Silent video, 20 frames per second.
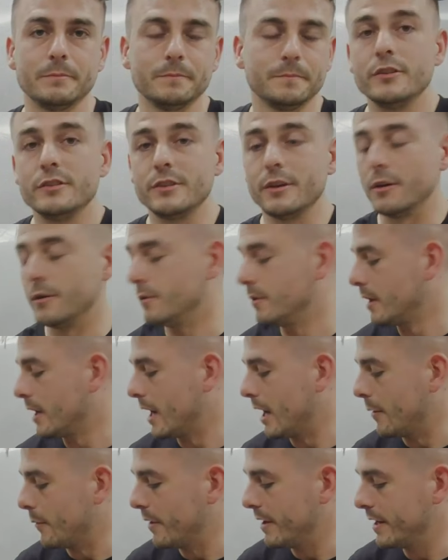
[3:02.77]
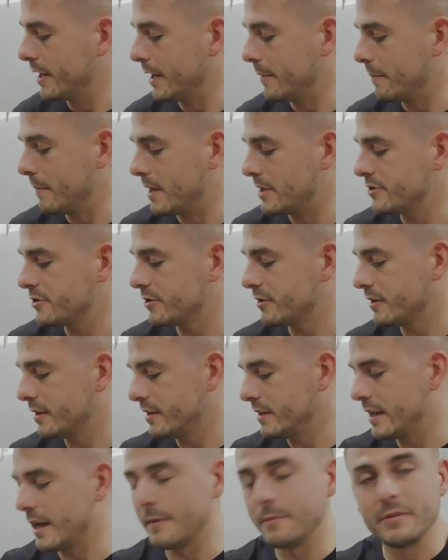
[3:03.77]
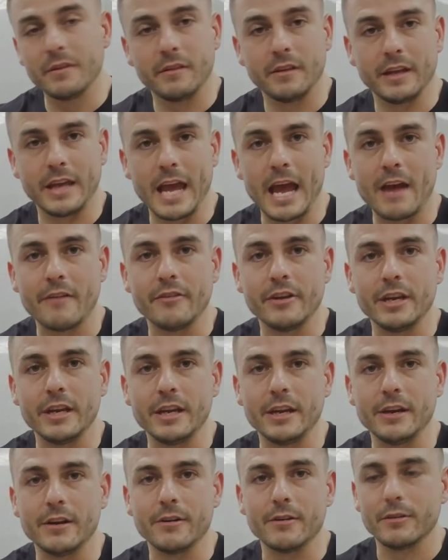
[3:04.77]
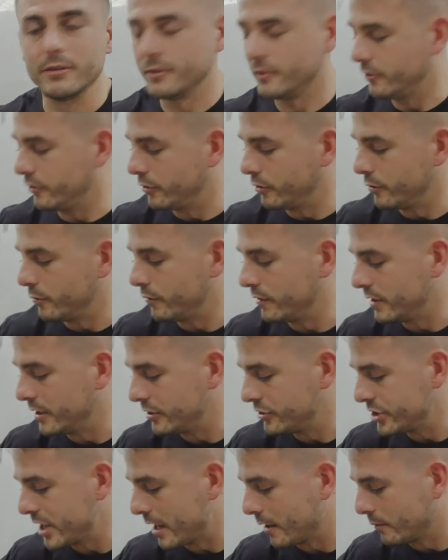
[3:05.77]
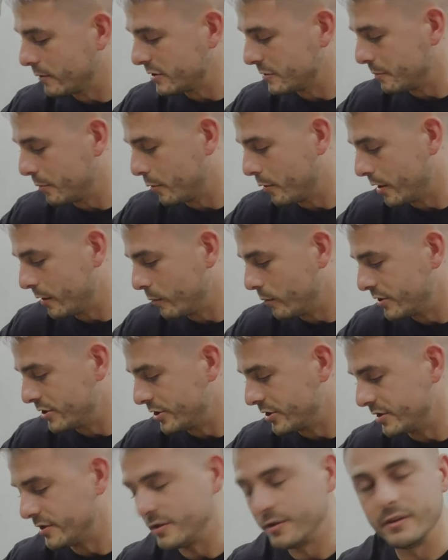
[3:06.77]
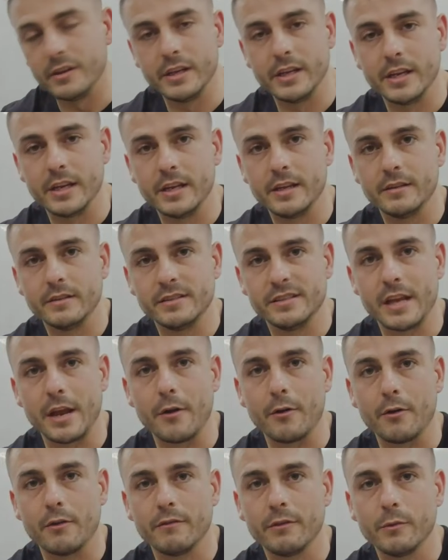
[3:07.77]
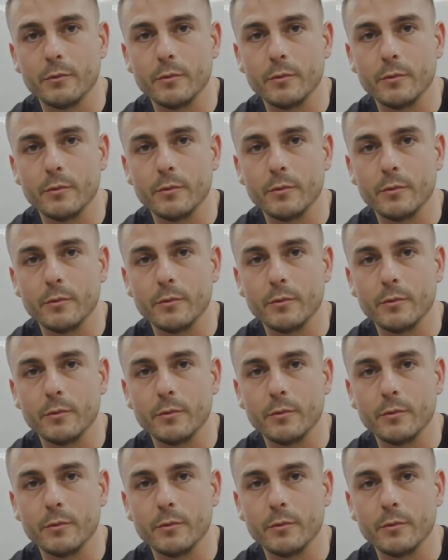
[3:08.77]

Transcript: So I went and I measured the depth of the cavity here to the shallowest point, which is to the center of the